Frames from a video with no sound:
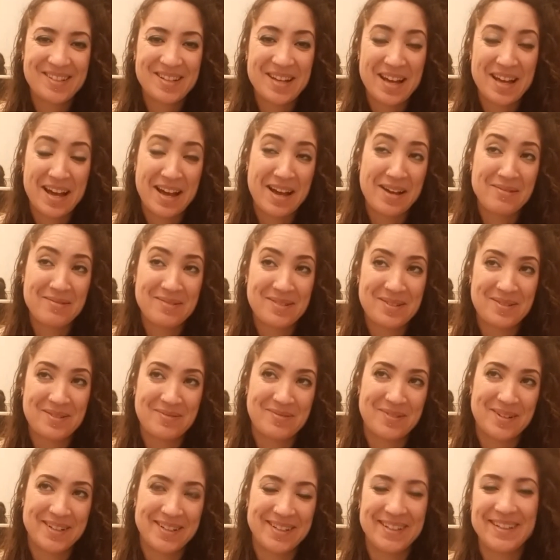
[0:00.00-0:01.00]
how to
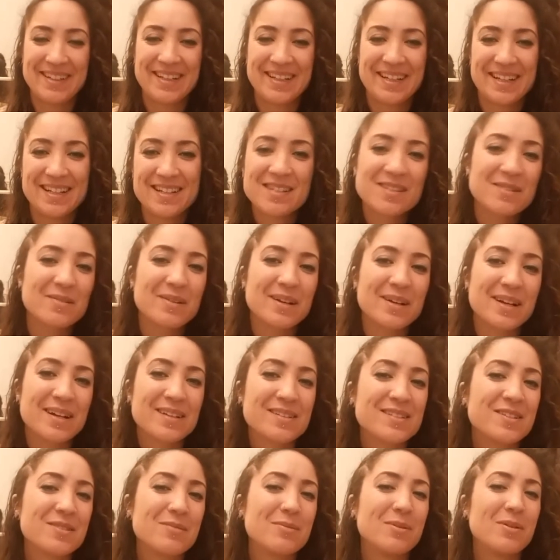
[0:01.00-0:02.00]
write, I guess. So I had
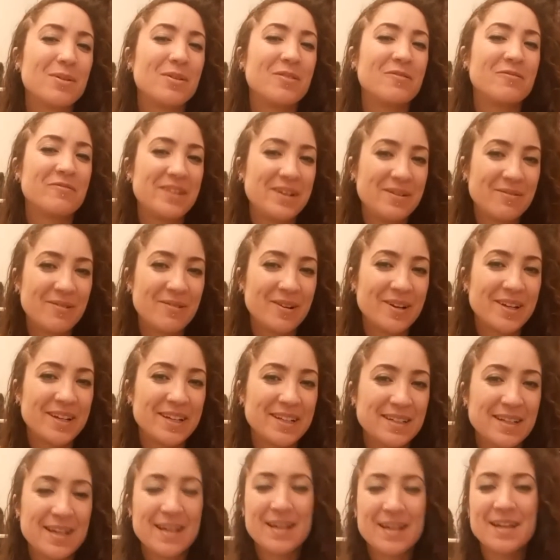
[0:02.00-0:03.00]
to do a lot of
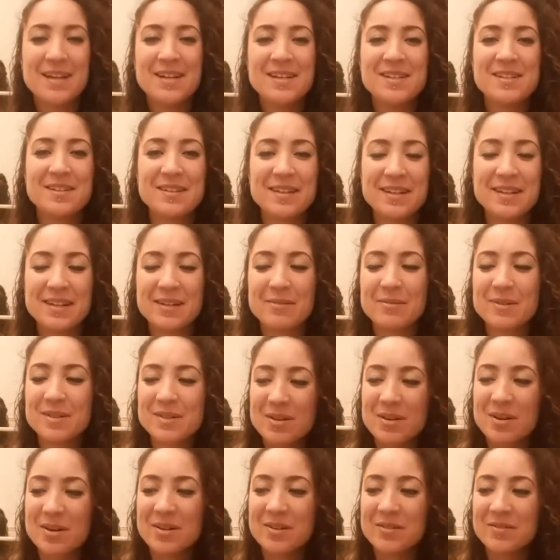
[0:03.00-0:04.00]
rewriting. So then it was
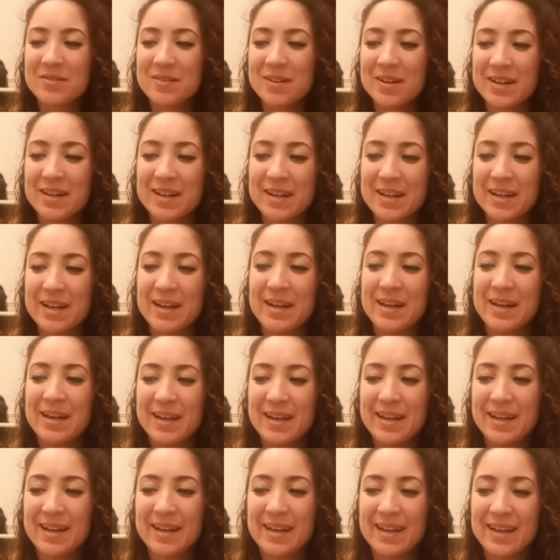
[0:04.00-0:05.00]
kind of like
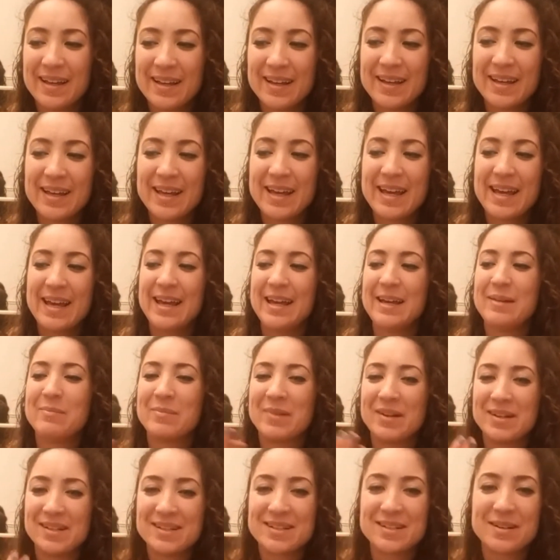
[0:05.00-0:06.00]
hitting
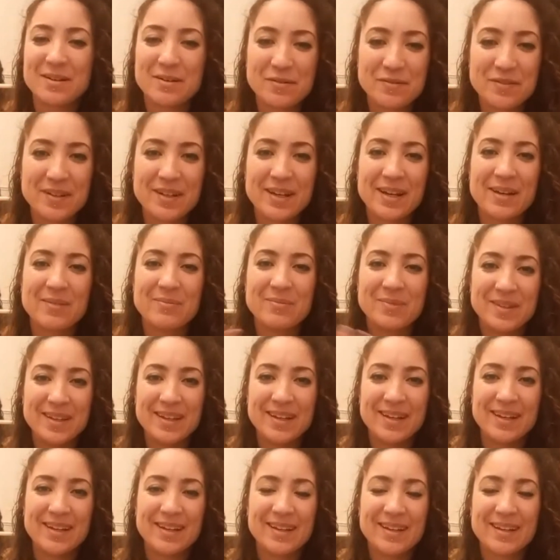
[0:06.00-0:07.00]
myself again with
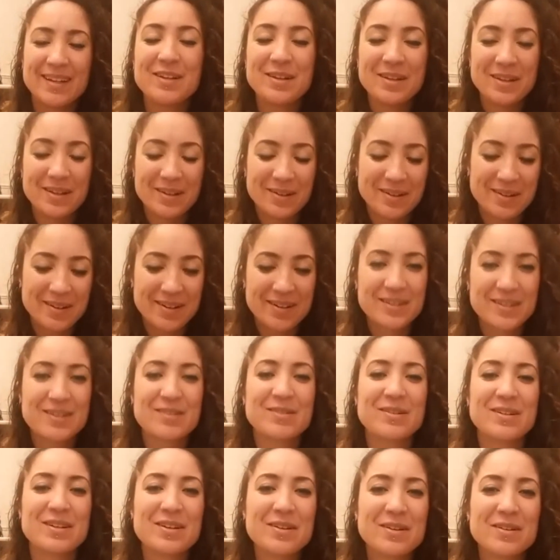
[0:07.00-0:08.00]
it. I
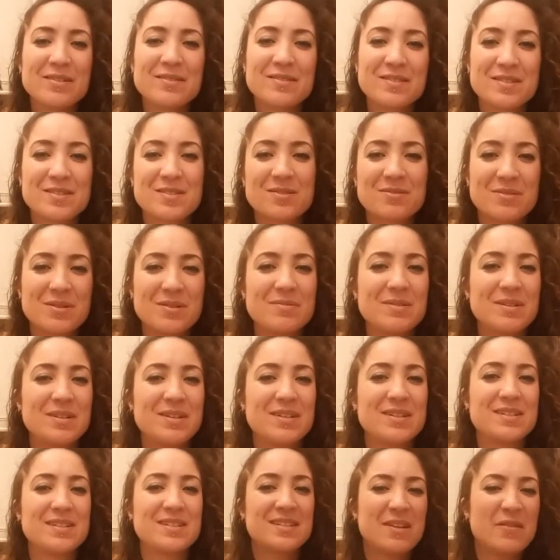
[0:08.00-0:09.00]
kind of described it
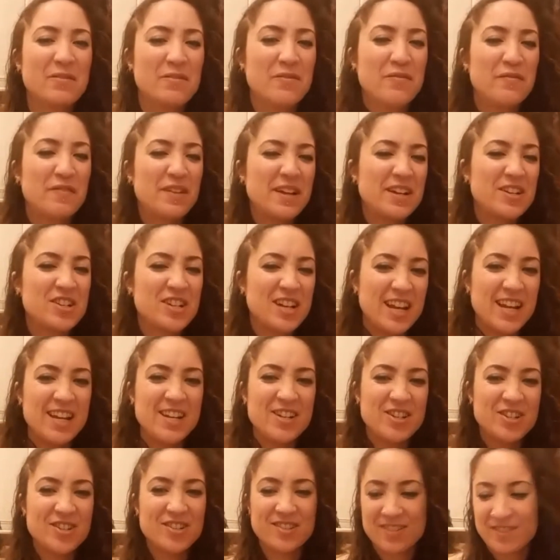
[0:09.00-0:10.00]
like
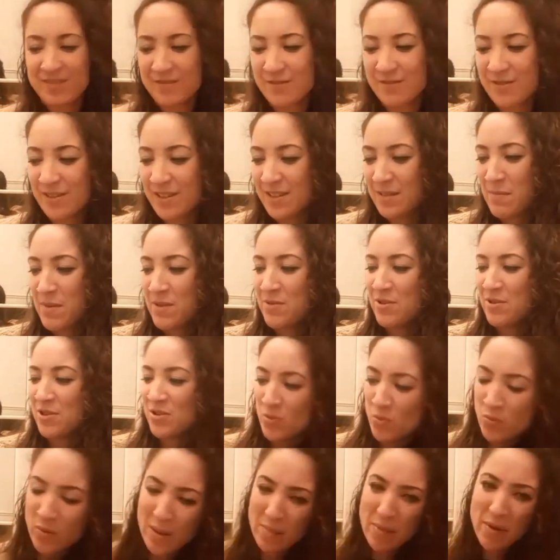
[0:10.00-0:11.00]
self-flagellation. I've got this
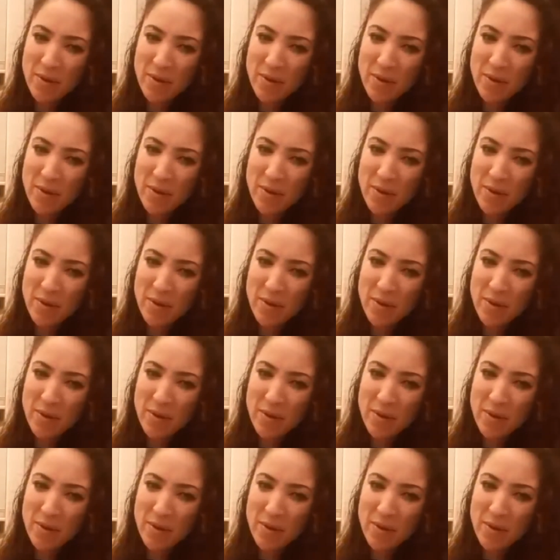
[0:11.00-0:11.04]
emotional bit.